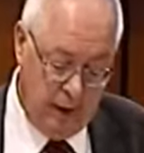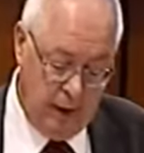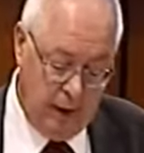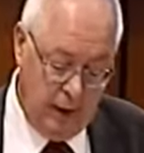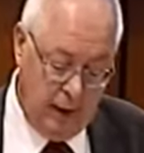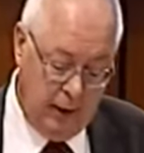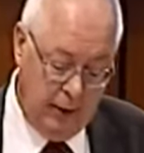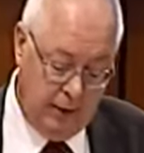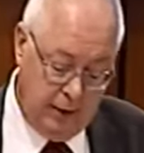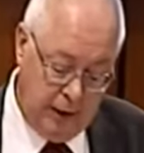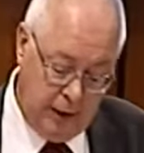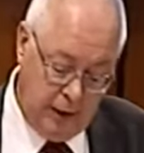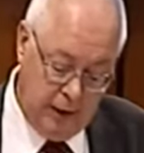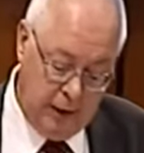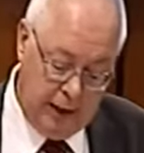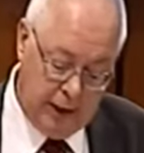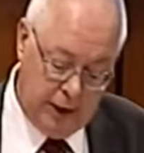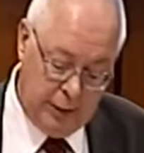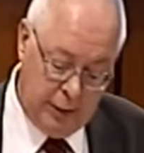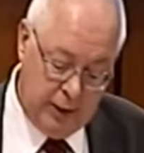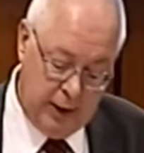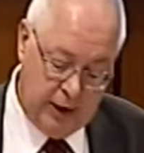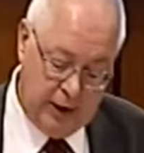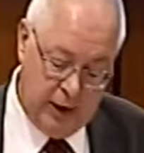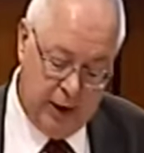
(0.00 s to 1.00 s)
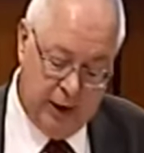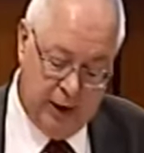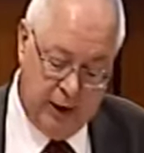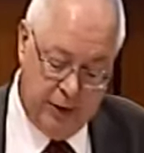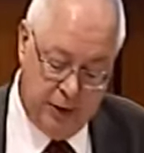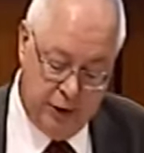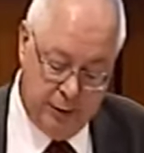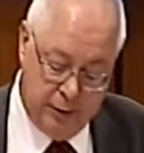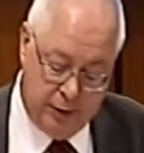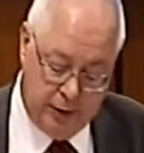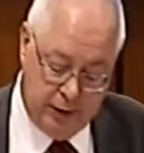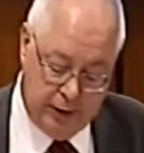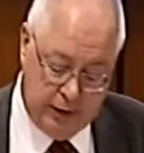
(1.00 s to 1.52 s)
Until last week's
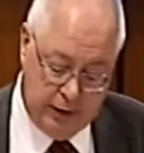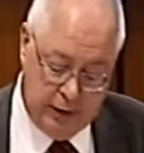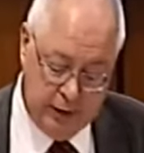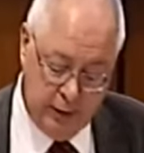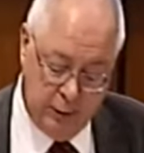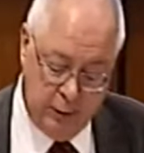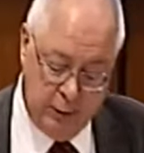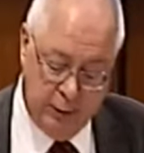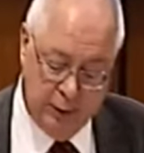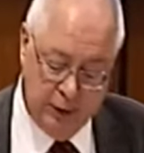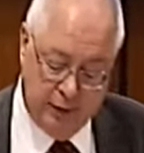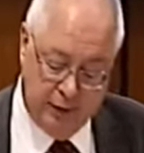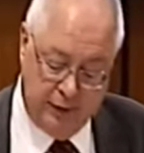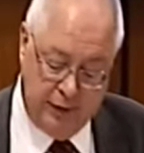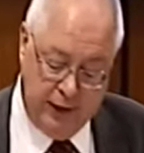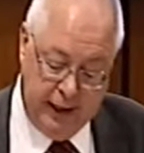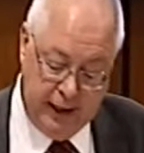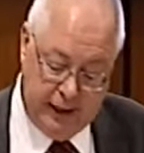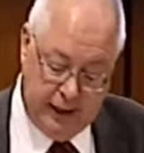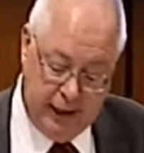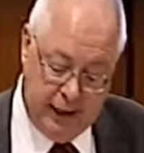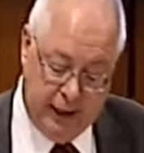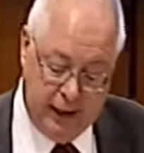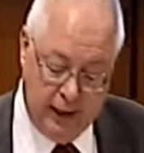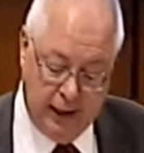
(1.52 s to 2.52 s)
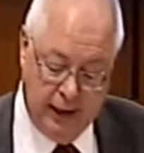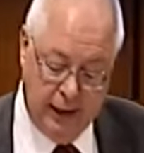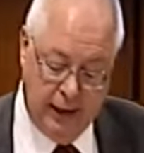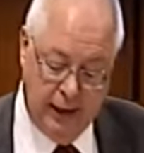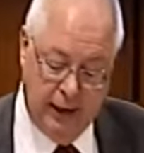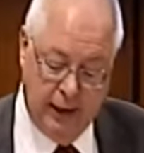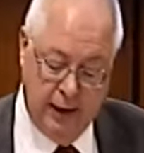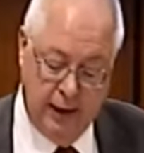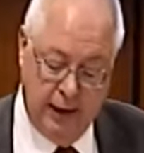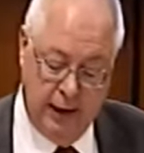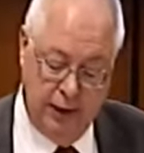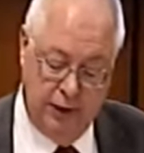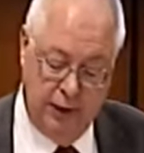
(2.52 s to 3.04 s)
announcement, we were facing
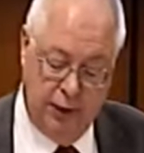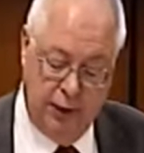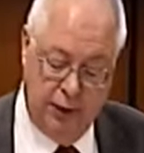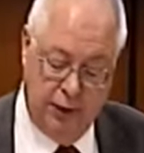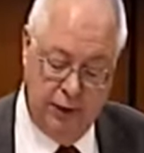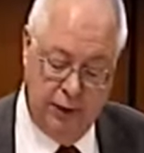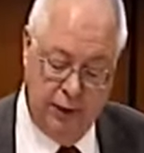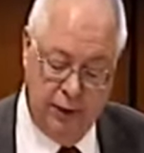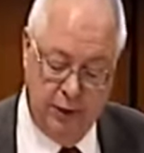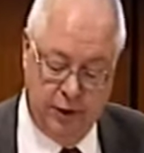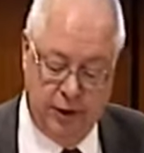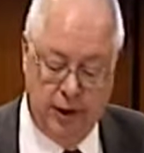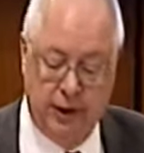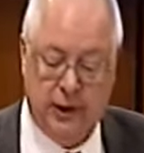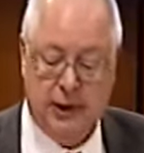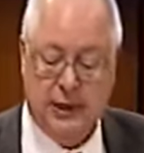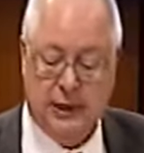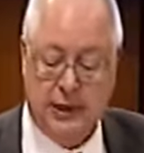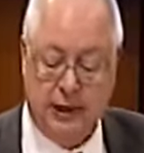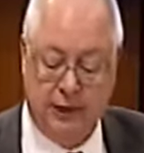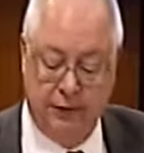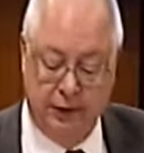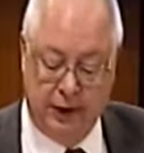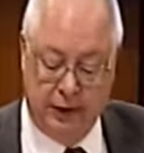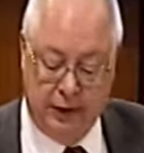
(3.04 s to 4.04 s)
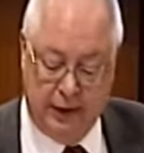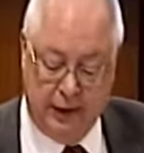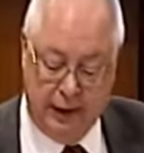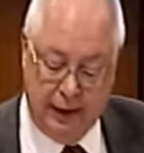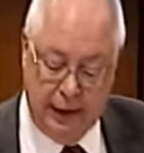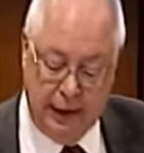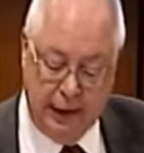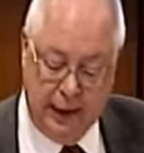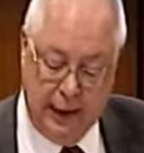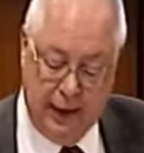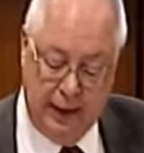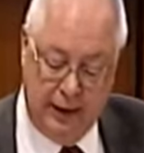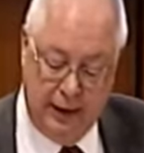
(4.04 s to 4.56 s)
a 2017-18
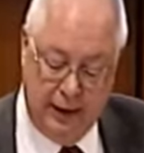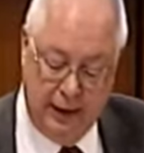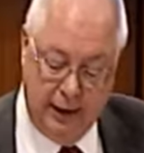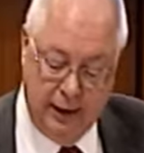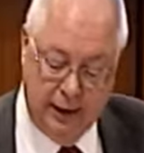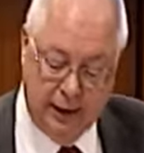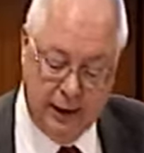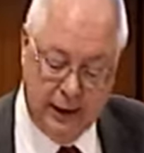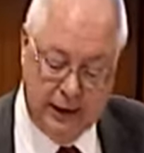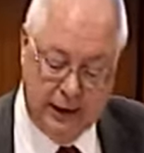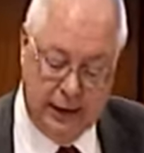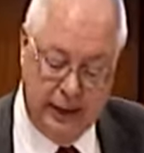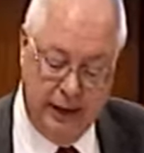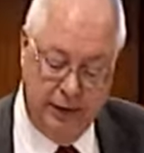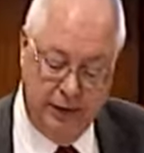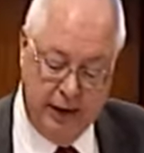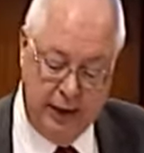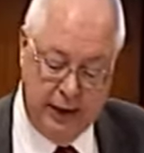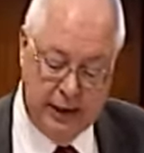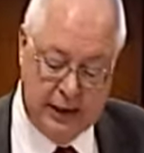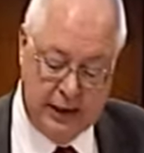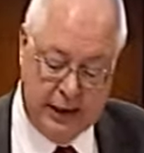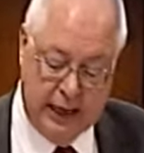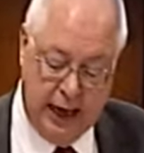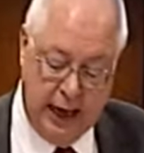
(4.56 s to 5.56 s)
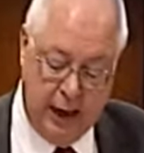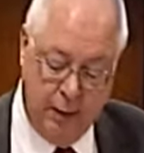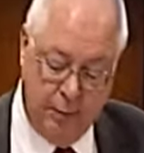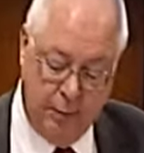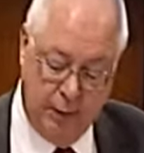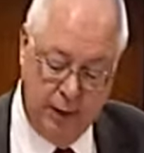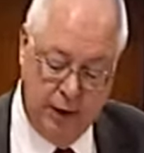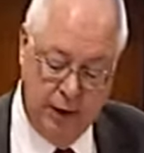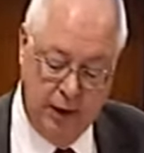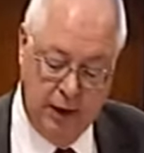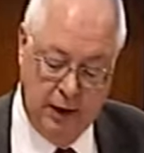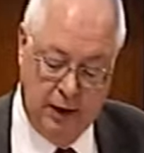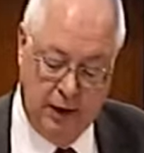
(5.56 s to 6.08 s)
savings gap
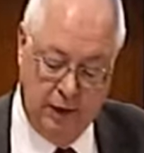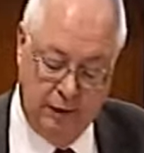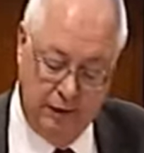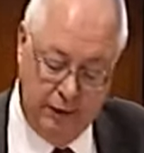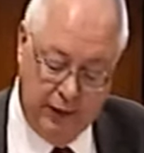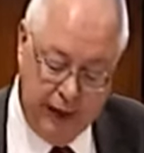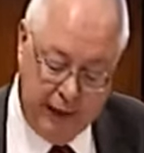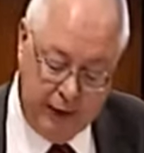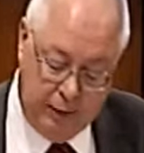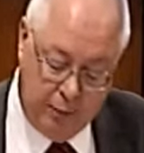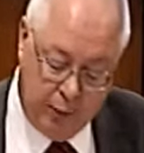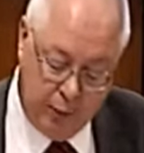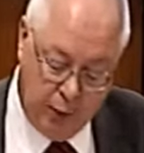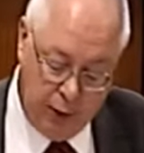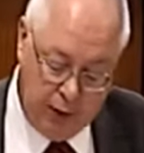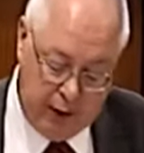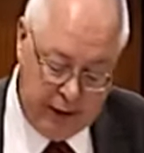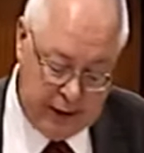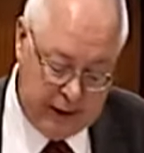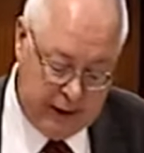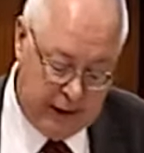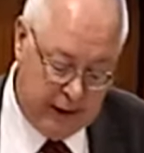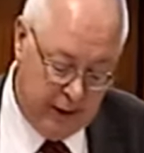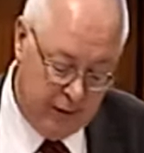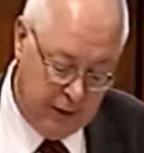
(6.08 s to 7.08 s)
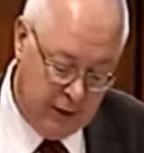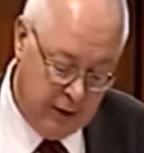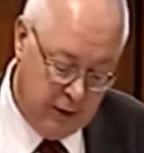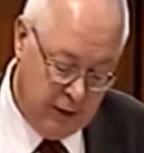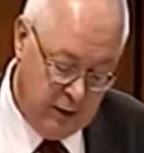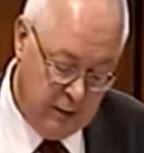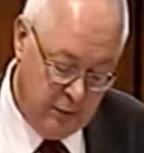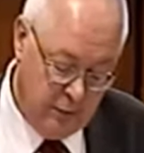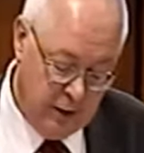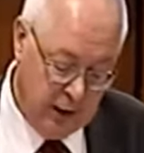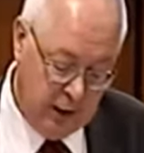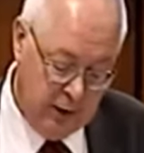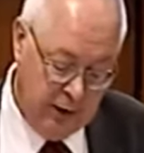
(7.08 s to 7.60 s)
of £9.7
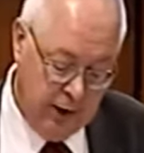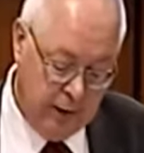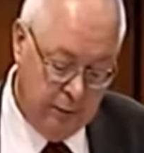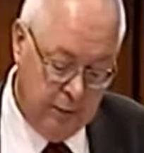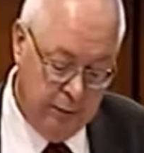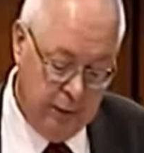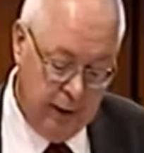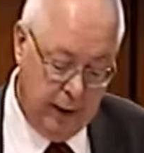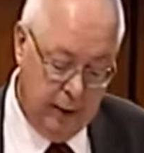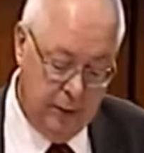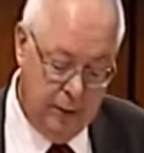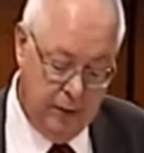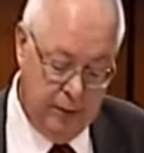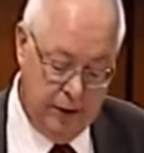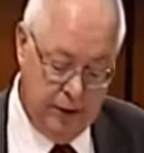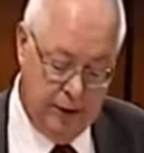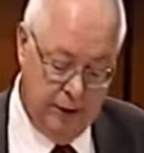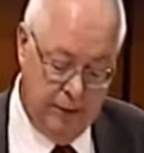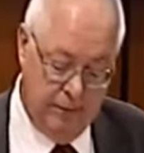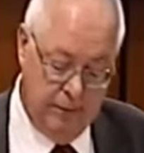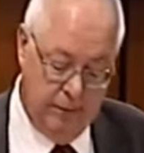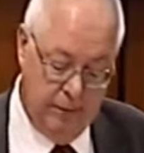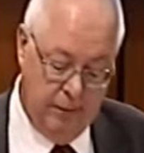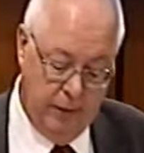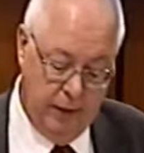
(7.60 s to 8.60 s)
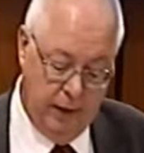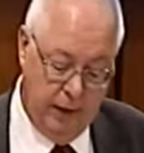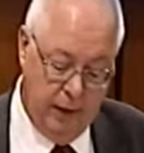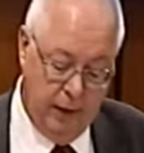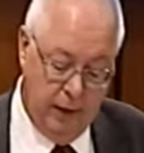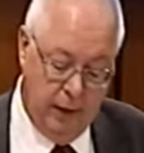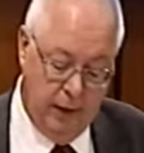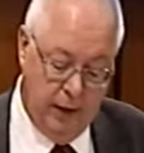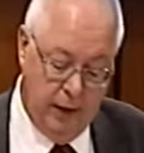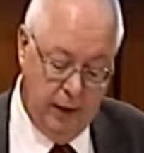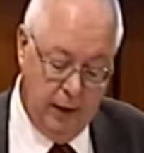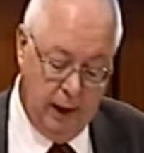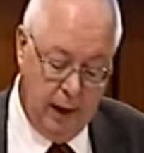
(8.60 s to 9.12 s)
million.
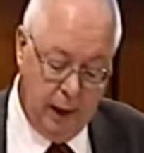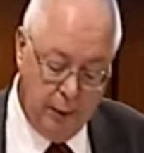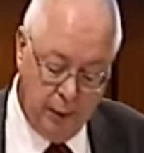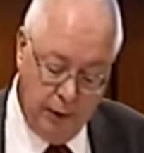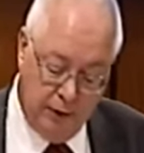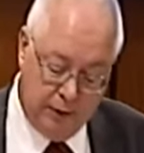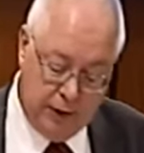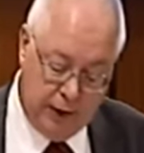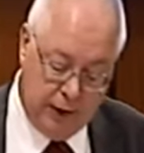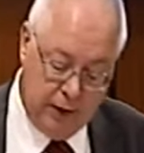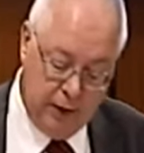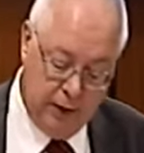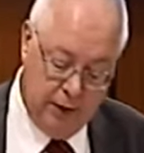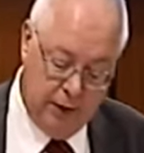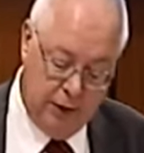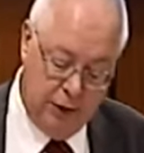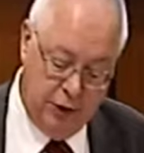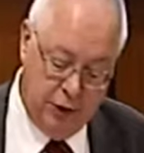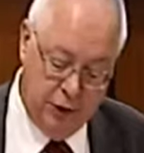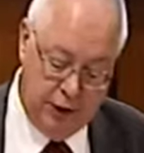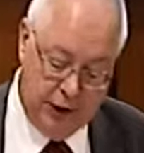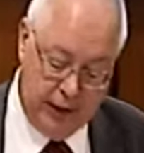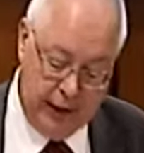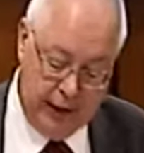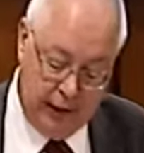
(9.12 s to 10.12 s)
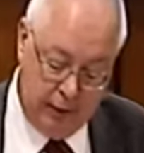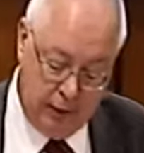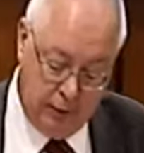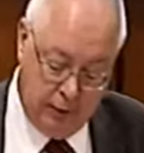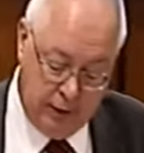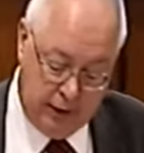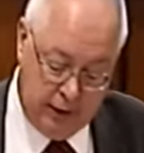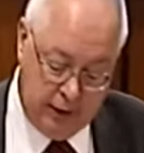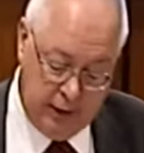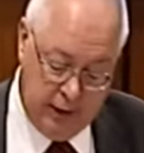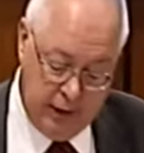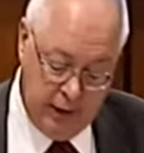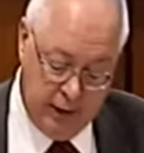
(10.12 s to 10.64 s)
However, the new settlement
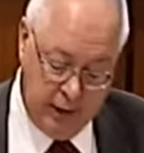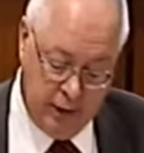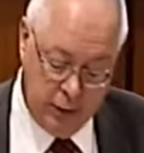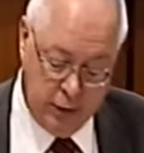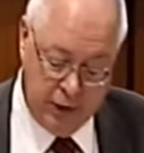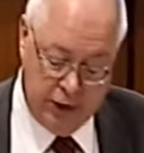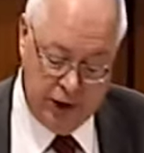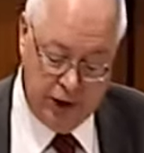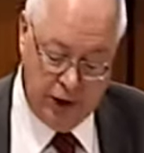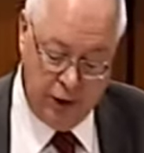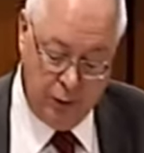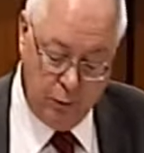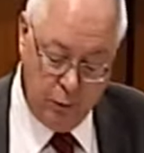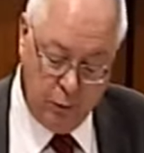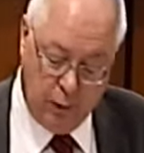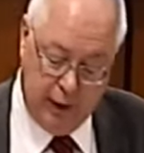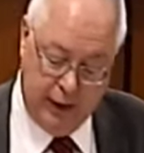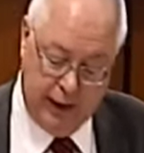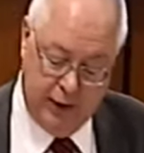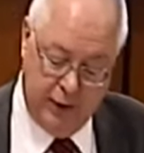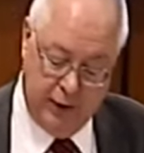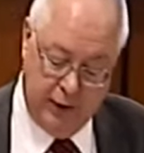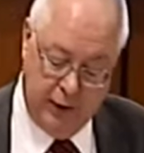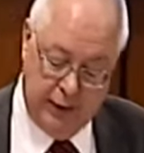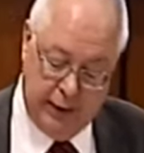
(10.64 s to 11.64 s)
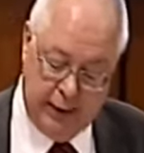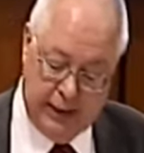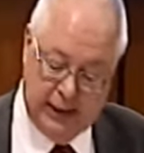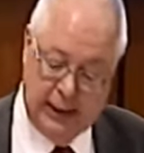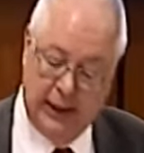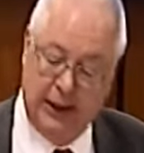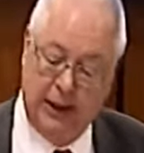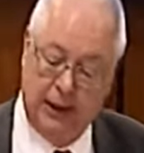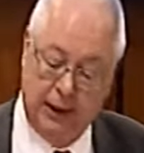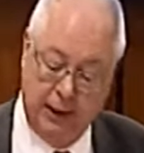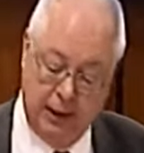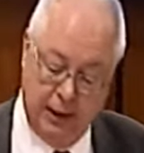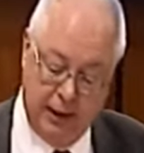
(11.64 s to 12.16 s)
goes some way to
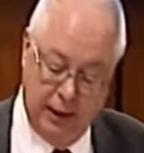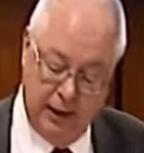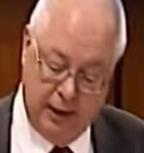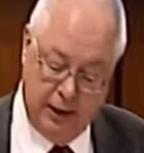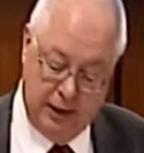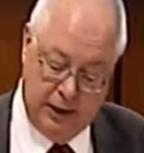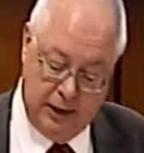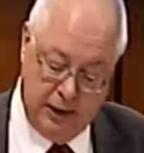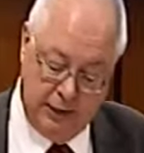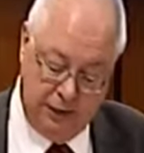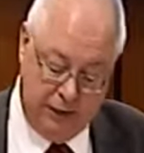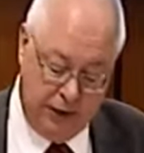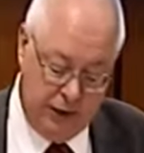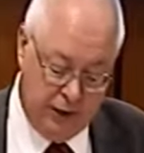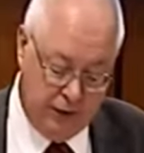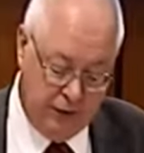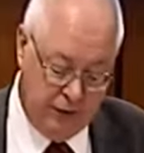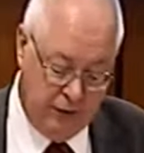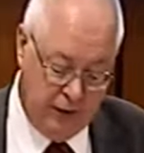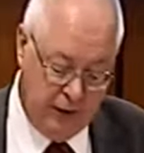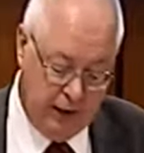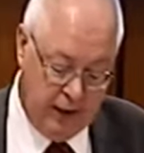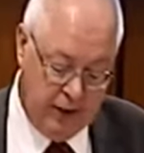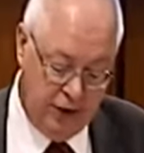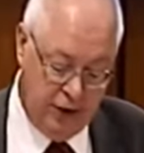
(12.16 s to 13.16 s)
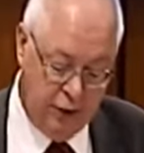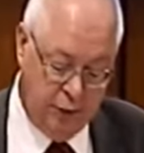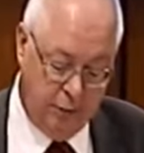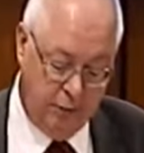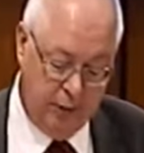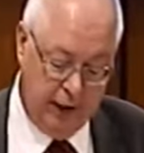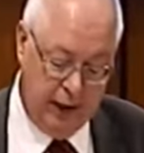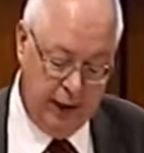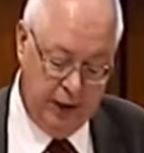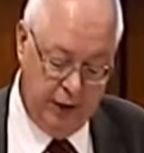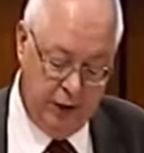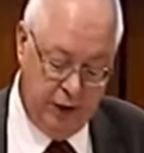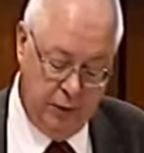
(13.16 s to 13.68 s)
easing the severe financial
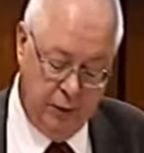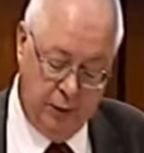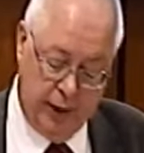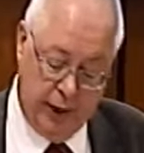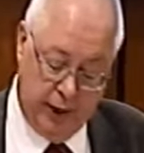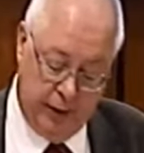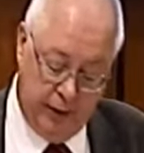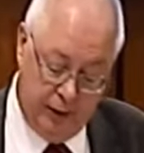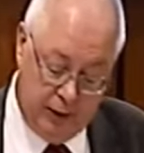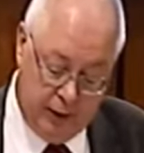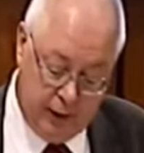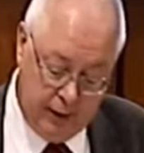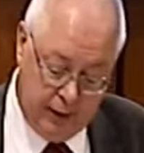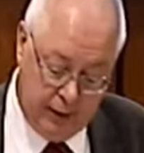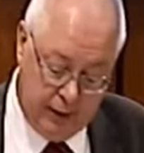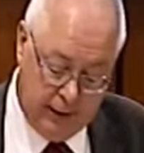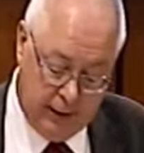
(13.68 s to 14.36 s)
pressure we are under